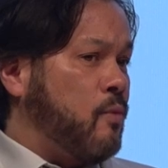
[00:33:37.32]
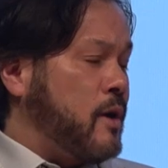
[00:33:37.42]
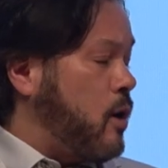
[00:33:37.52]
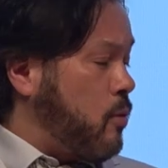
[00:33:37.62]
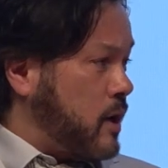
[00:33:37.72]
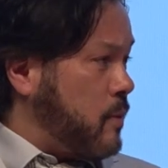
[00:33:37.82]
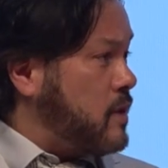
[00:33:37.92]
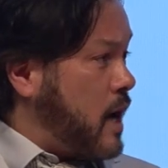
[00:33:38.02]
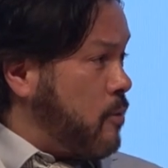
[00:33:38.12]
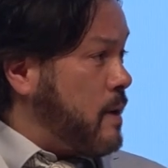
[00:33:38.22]
we are working
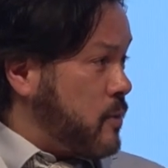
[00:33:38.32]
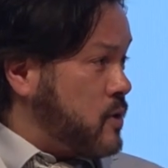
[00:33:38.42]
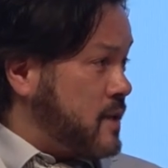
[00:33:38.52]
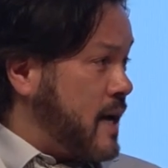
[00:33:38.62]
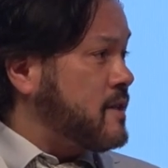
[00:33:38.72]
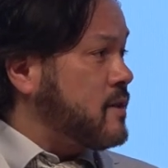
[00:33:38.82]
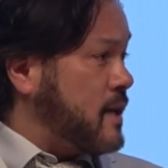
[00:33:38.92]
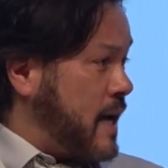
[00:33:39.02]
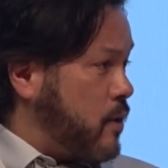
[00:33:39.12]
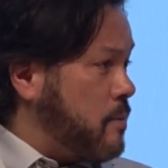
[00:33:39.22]
with our member states in
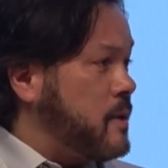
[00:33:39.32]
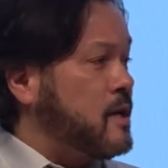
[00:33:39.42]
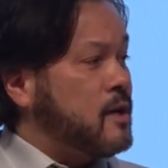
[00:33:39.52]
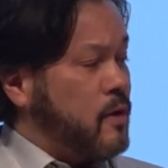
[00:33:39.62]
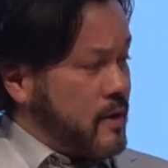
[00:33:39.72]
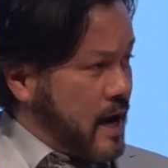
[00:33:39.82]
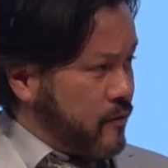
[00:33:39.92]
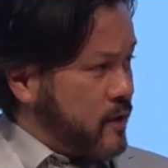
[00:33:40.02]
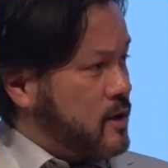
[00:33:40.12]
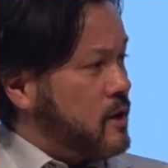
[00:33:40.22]
the Caribbean, on the
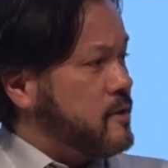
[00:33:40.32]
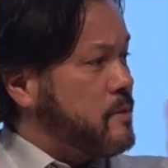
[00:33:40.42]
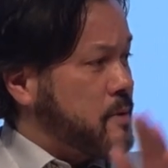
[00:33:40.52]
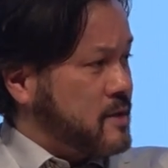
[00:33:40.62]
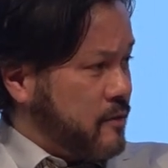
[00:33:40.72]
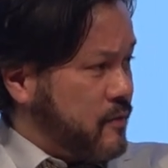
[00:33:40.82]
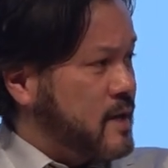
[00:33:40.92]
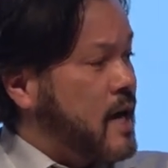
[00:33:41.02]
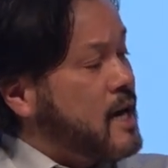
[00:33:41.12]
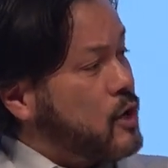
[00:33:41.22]
African continent, the
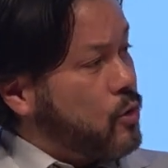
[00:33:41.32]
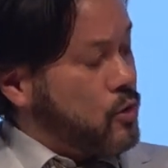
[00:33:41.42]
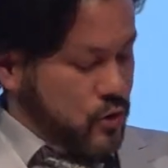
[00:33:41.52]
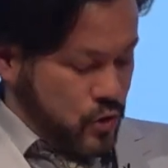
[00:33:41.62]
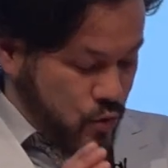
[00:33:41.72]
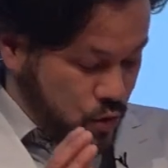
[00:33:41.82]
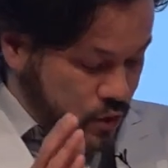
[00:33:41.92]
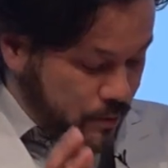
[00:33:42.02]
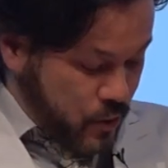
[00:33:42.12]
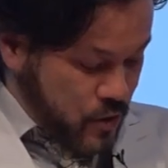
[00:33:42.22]
Pacific, in order
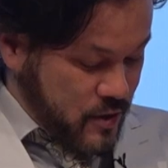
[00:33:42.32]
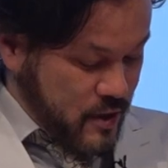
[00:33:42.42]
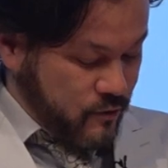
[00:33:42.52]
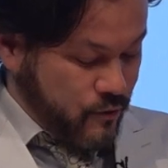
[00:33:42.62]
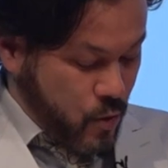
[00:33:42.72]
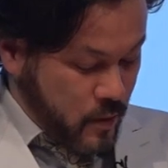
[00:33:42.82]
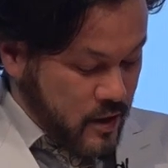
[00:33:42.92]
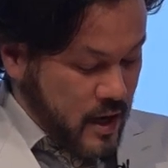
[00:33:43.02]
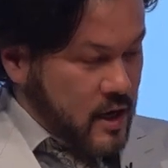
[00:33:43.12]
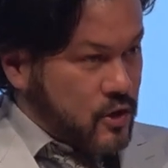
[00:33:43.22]
to push these
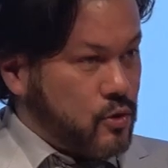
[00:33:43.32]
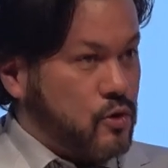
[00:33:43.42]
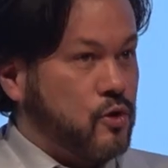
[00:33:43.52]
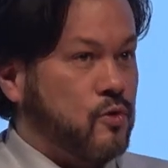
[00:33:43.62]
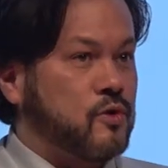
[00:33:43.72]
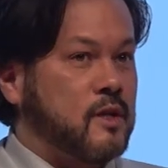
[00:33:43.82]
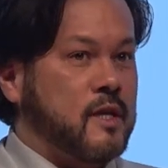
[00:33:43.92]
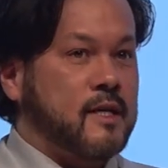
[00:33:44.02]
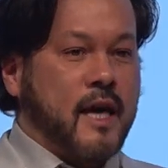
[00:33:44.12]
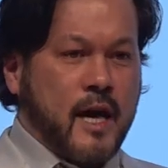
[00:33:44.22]
forward, to use
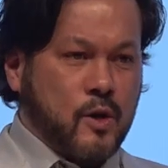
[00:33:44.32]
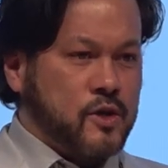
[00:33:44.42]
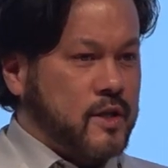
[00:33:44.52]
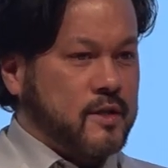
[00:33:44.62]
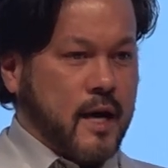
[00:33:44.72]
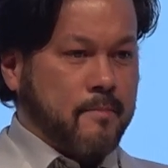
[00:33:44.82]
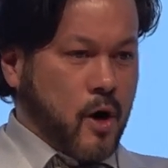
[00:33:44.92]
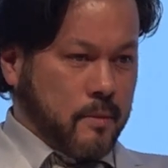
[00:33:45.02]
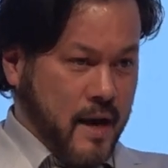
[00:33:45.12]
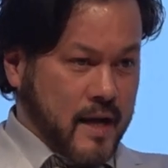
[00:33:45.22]
these energies that
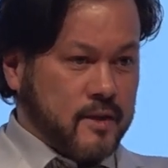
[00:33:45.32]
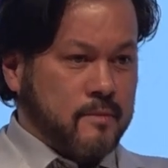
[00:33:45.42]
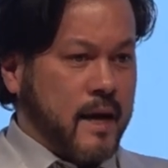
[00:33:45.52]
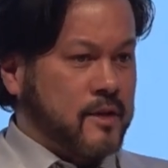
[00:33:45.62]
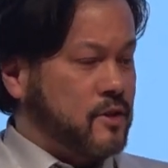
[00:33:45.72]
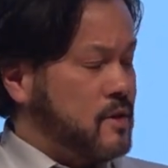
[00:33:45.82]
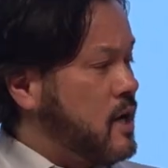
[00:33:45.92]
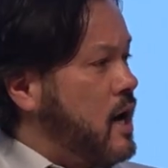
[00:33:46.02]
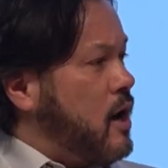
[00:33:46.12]
Mark Maslin mentioned,